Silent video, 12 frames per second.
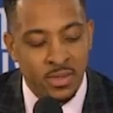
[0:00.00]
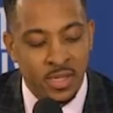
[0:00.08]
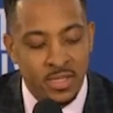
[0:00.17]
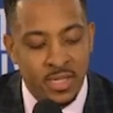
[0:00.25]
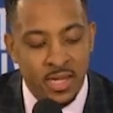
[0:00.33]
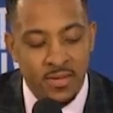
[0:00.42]

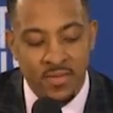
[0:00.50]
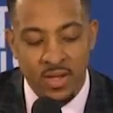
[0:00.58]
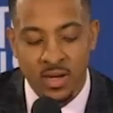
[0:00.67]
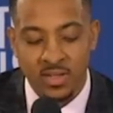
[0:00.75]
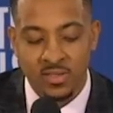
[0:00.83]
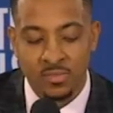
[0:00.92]
They take
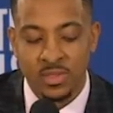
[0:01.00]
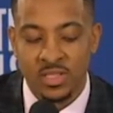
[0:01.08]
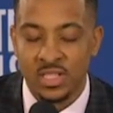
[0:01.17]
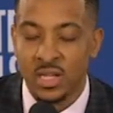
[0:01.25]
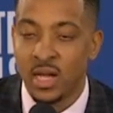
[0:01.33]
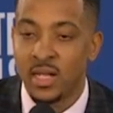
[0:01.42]
advantage of missed
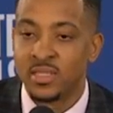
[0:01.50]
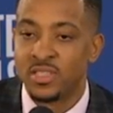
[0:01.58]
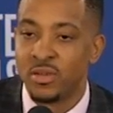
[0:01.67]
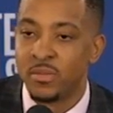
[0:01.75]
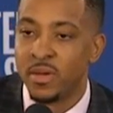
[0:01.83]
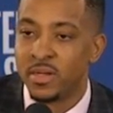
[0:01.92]
shots.
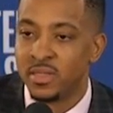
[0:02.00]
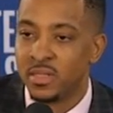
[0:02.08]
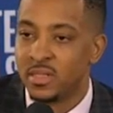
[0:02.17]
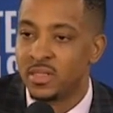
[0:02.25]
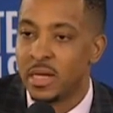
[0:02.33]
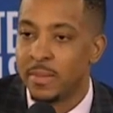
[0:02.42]
Draymond did a
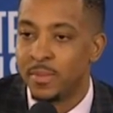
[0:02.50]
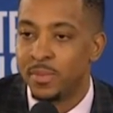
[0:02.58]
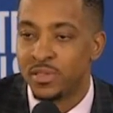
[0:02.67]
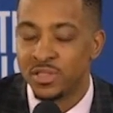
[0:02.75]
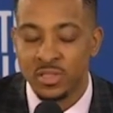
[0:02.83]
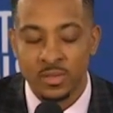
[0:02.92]
good job of
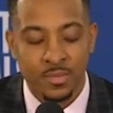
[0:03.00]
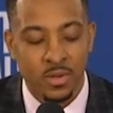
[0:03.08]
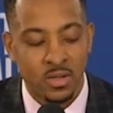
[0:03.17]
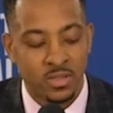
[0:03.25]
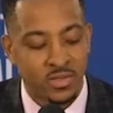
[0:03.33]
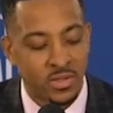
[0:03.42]
pushing the
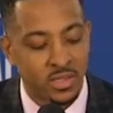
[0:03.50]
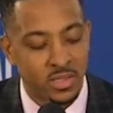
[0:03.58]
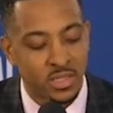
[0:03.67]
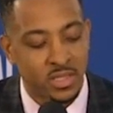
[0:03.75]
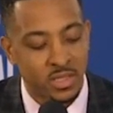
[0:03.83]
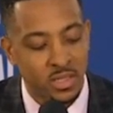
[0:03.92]
ball in
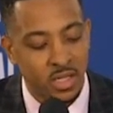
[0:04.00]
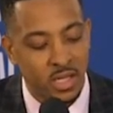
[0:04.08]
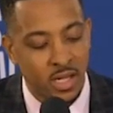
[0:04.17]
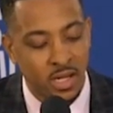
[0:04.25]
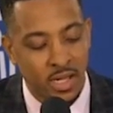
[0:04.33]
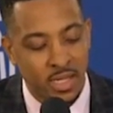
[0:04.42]
transition. He
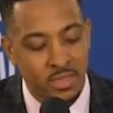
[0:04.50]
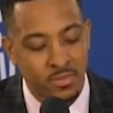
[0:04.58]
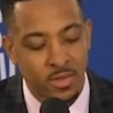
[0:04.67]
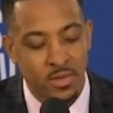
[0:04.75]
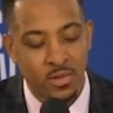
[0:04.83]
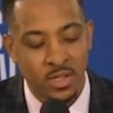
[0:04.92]
kind of got them
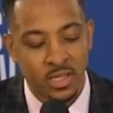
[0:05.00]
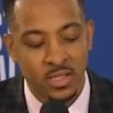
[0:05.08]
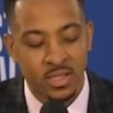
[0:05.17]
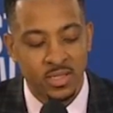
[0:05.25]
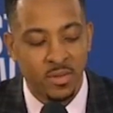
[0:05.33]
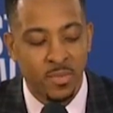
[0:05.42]
going, getting
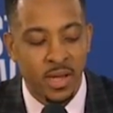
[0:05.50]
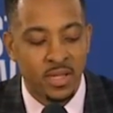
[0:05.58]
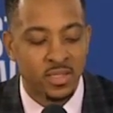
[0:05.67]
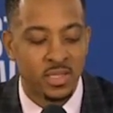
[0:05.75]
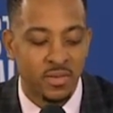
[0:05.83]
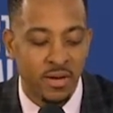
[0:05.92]
easy
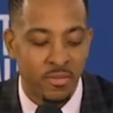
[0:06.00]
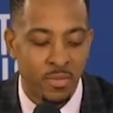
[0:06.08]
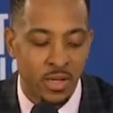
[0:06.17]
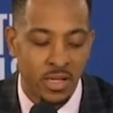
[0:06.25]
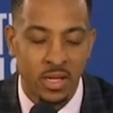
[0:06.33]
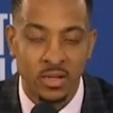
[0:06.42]
baskets for
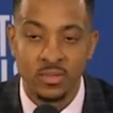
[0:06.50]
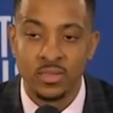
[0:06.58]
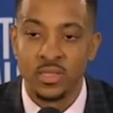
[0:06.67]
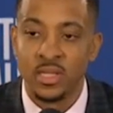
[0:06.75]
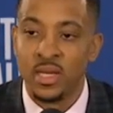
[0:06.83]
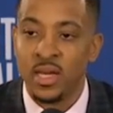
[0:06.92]
everybody
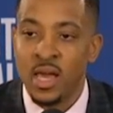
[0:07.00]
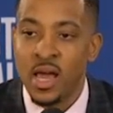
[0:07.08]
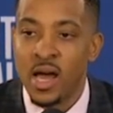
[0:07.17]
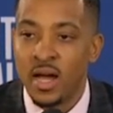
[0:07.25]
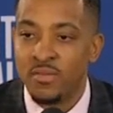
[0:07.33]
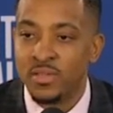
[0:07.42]
else.
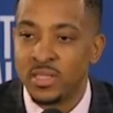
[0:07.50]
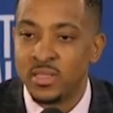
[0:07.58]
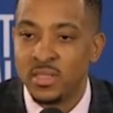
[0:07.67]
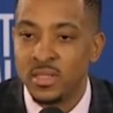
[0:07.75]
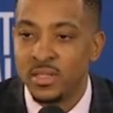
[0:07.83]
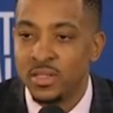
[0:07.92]

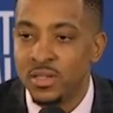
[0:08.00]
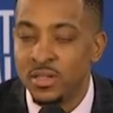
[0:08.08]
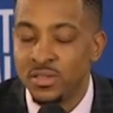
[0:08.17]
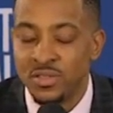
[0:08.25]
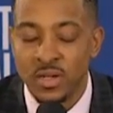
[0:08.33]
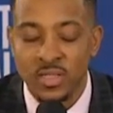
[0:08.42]
Obviously, you know,
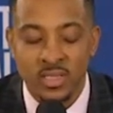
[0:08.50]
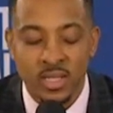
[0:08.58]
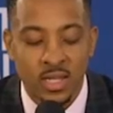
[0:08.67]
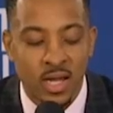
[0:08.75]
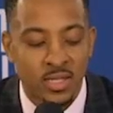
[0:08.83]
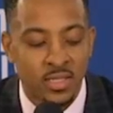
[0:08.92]
you try to stay
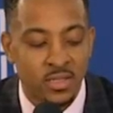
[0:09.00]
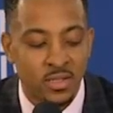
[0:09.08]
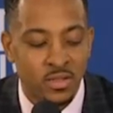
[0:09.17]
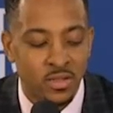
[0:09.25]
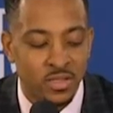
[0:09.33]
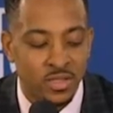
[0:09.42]
locked in
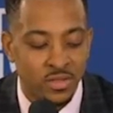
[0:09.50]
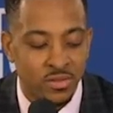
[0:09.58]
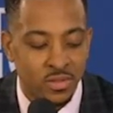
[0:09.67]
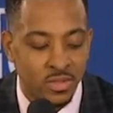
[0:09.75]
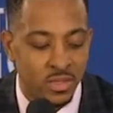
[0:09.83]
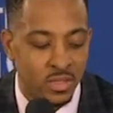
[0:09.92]
on their
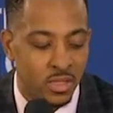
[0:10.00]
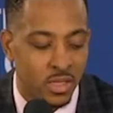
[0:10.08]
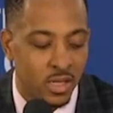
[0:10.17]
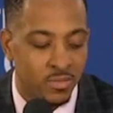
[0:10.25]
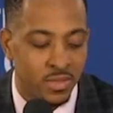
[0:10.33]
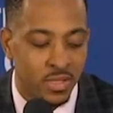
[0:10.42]
shooters.
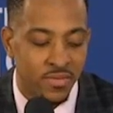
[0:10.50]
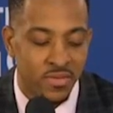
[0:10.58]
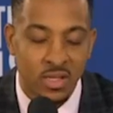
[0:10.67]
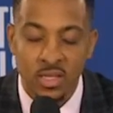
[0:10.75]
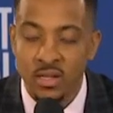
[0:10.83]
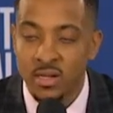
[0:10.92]
Um, Steph
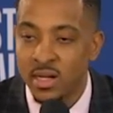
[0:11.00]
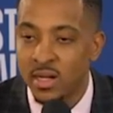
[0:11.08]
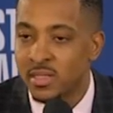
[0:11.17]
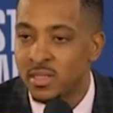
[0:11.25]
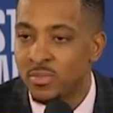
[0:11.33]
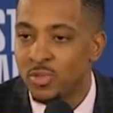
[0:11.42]
and Clay are
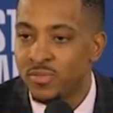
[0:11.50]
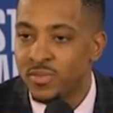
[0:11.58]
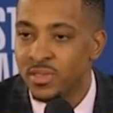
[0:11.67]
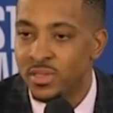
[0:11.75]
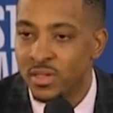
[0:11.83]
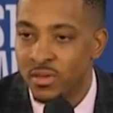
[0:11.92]
constantly
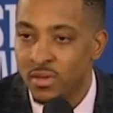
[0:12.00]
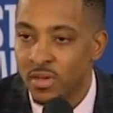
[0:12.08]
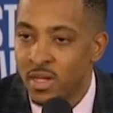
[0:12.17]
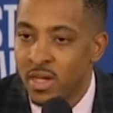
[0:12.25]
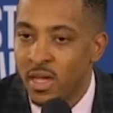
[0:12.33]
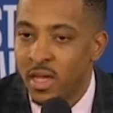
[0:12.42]
moving. So,
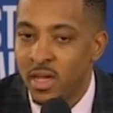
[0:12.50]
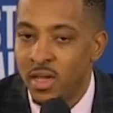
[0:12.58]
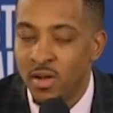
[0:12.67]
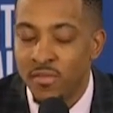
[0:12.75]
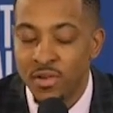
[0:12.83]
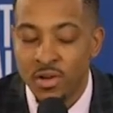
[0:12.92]
you
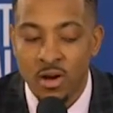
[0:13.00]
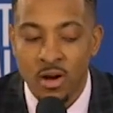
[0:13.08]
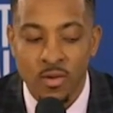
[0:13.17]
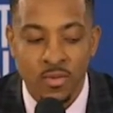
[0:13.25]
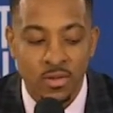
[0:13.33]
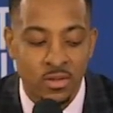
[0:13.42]
know, if you're
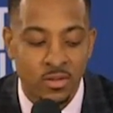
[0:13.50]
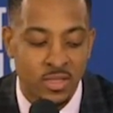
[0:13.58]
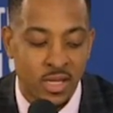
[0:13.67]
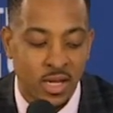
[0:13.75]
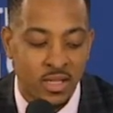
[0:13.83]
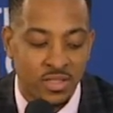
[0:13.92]
guarding one of those
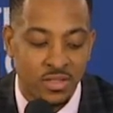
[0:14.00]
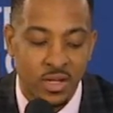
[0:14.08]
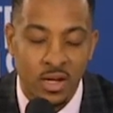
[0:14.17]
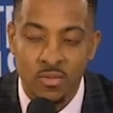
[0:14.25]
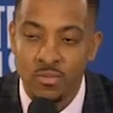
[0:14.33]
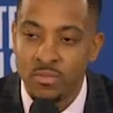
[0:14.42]
guys, you're
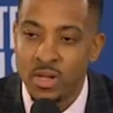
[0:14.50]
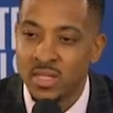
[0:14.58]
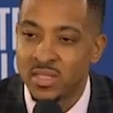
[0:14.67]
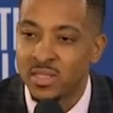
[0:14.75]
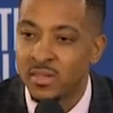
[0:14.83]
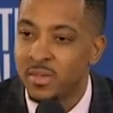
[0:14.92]
not
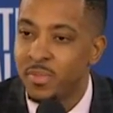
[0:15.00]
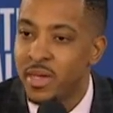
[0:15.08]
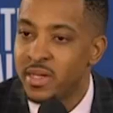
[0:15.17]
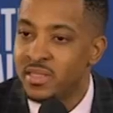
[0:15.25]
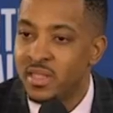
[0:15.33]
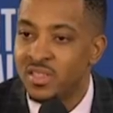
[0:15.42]
necessarily
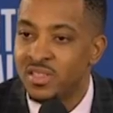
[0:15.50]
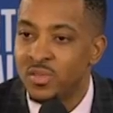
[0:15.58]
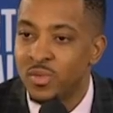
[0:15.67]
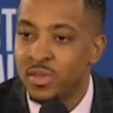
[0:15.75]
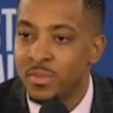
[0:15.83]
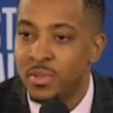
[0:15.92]
paying attention to
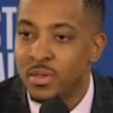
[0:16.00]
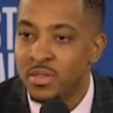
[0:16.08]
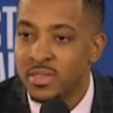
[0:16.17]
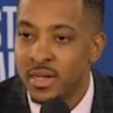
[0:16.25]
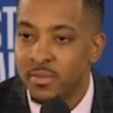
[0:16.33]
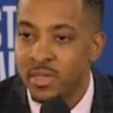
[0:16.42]
where the
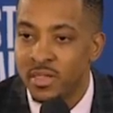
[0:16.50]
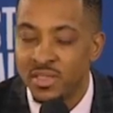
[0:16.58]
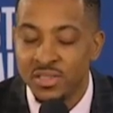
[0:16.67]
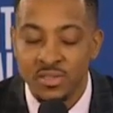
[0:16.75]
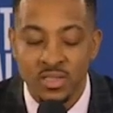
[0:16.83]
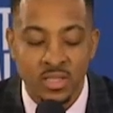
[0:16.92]
ball's at because
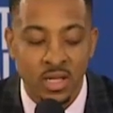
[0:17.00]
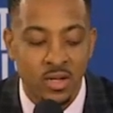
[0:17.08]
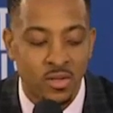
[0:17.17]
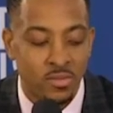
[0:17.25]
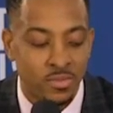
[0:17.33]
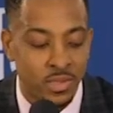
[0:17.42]
you're in a stay
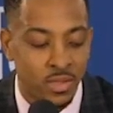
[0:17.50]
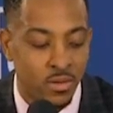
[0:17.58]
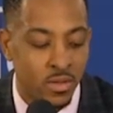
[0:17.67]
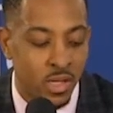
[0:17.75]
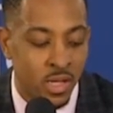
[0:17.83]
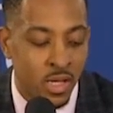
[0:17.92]
home. So
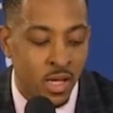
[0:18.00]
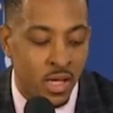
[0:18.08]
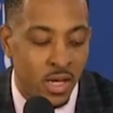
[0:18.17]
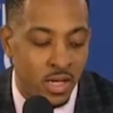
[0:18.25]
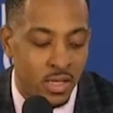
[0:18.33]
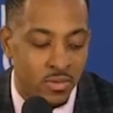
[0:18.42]

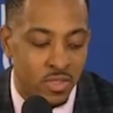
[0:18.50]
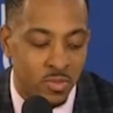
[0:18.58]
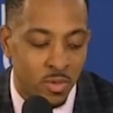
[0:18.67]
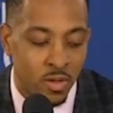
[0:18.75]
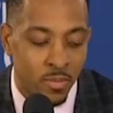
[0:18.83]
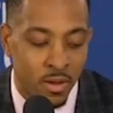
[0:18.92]
uh, he was
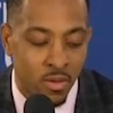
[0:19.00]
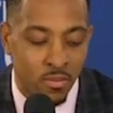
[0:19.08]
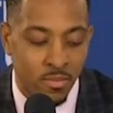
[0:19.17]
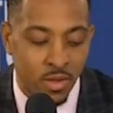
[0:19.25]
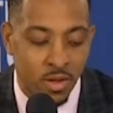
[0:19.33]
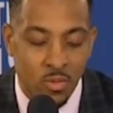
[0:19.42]
smart
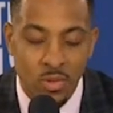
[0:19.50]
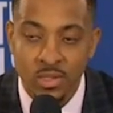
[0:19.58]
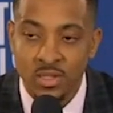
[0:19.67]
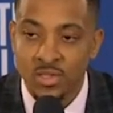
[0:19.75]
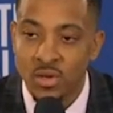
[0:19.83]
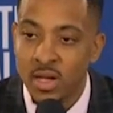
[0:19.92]
about, you know, when to
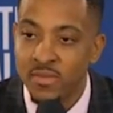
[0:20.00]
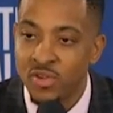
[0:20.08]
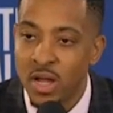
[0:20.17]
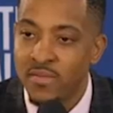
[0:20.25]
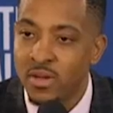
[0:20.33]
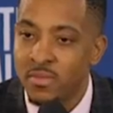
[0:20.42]
drive,
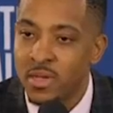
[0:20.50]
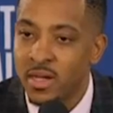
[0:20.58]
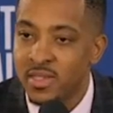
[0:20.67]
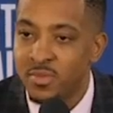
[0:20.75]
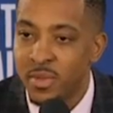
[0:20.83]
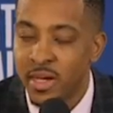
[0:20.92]
driving up
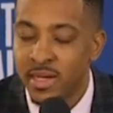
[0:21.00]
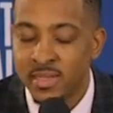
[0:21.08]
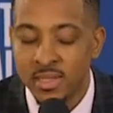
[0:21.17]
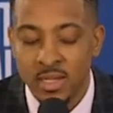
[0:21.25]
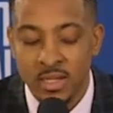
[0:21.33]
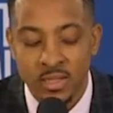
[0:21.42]
guys' backs.
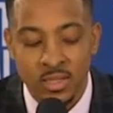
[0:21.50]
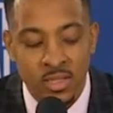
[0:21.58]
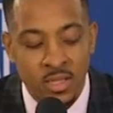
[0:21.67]
And,